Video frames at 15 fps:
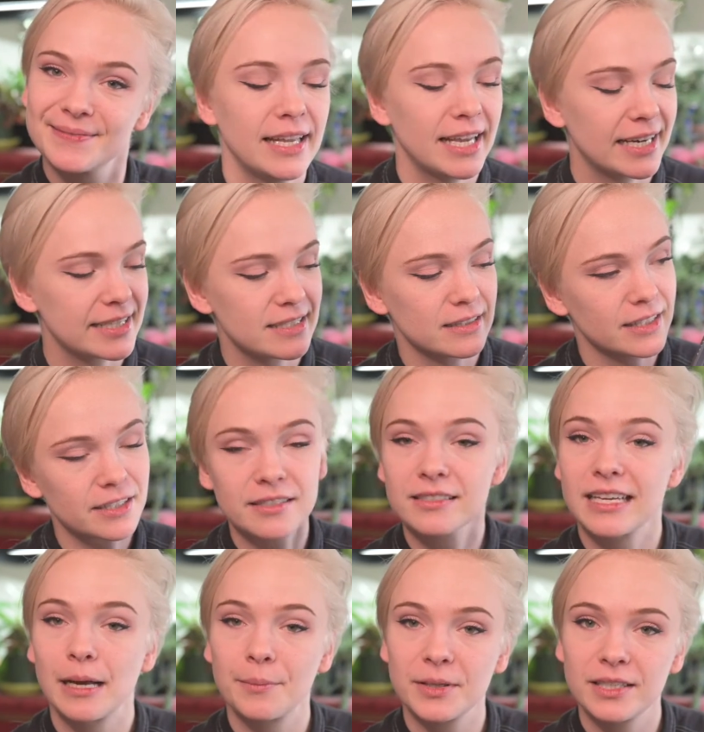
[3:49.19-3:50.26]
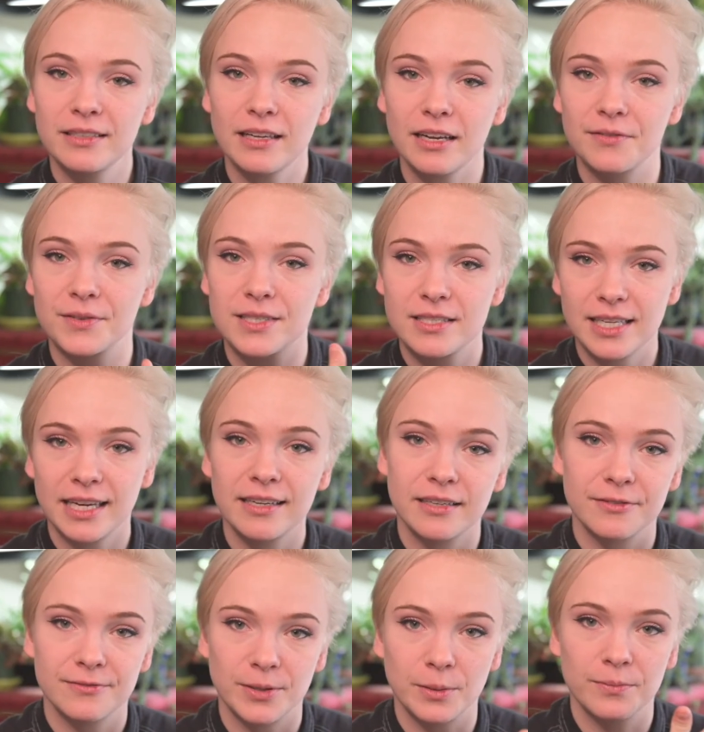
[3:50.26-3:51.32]
It is a little sampling of the state
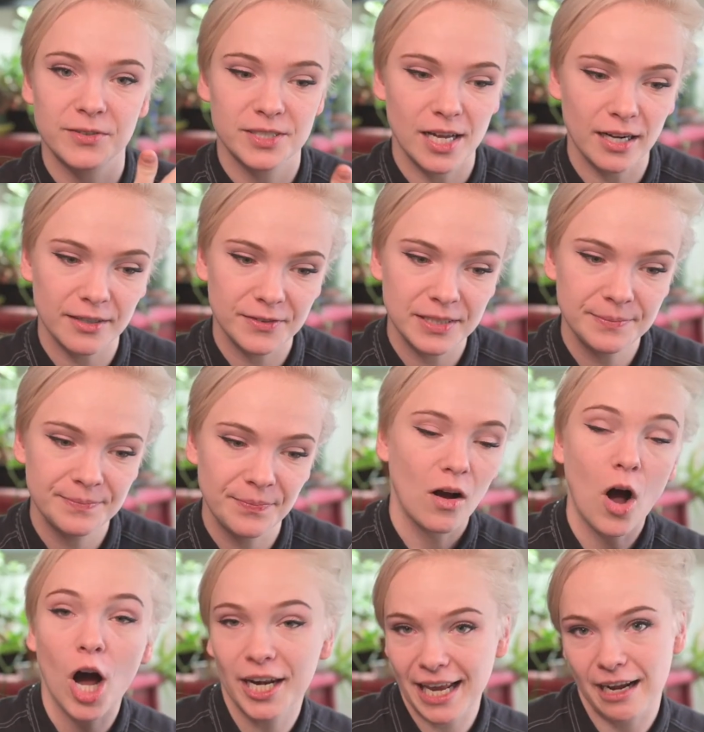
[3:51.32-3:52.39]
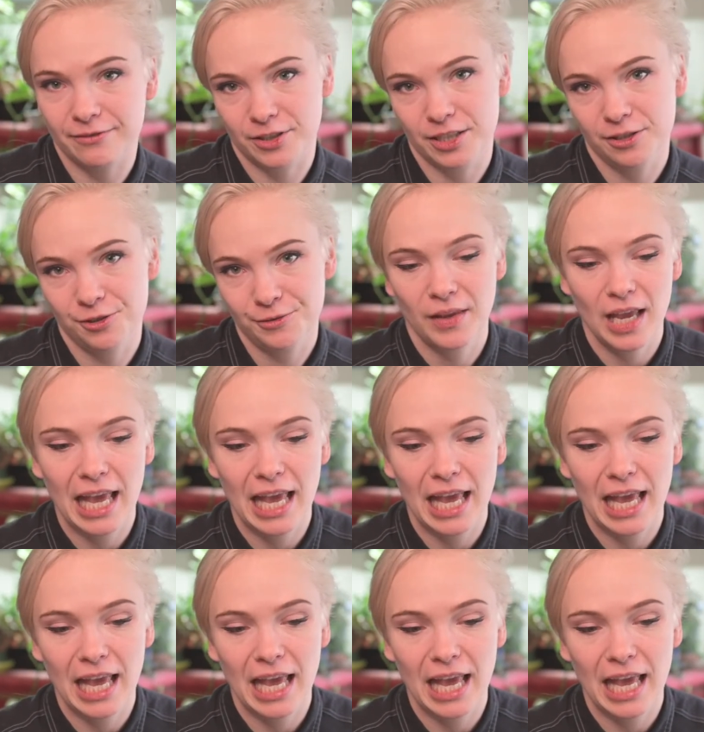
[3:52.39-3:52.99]
of film photography on average,